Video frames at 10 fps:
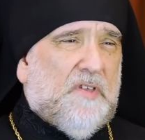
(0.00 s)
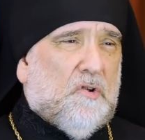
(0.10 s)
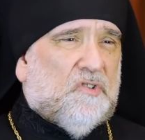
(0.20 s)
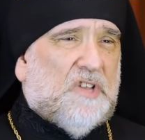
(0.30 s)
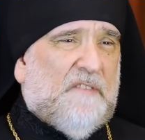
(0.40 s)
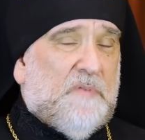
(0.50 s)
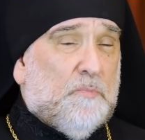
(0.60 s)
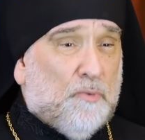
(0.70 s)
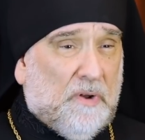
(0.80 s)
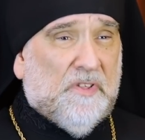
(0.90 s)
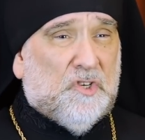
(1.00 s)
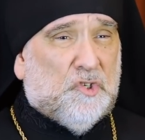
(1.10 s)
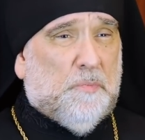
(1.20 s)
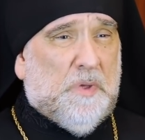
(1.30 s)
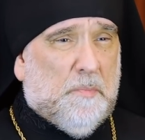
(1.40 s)
years, I've been
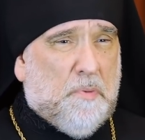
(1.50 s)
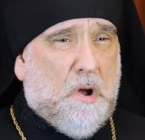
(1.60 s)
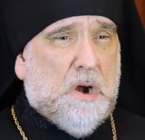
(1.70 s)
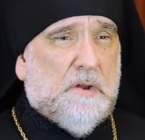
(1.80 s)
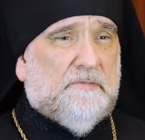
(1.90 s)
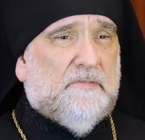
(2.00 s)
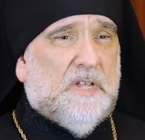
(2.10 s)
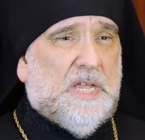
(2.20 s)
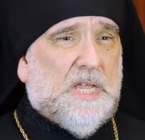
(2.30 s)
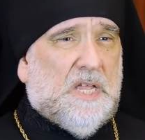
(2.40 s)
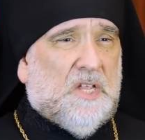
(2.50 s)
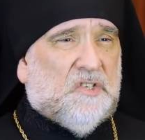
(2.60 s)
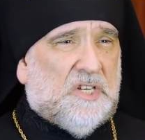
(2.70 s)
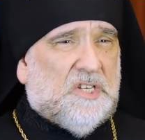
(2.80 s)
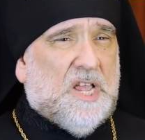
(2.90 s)
privileged to be a part of
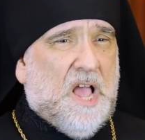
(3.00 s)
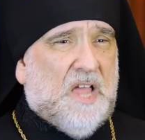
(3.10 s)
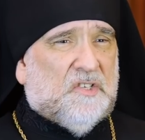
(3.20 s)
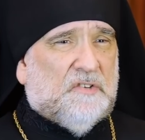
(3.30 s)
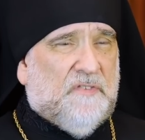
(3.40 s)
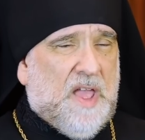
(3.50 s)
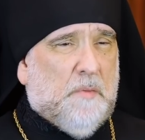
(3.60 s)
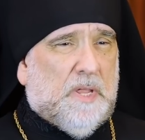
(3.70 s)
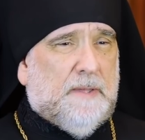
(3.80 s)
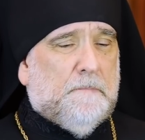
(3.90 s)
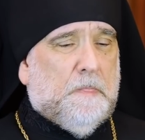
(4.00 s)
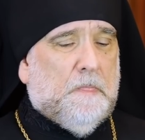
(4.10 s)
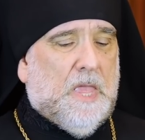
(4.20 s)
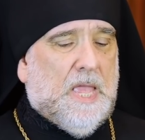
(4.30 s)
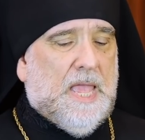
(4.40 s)
St. Tikhon's family.
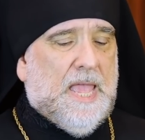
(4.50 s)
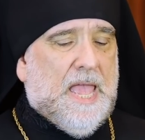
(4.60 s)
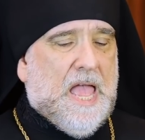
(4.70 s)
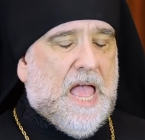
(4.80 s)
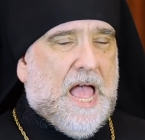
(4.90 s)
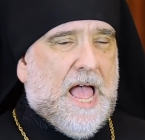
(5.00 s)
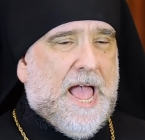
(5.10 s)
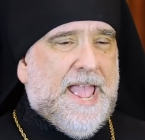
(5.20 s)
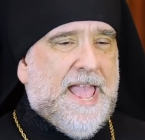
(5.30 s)
I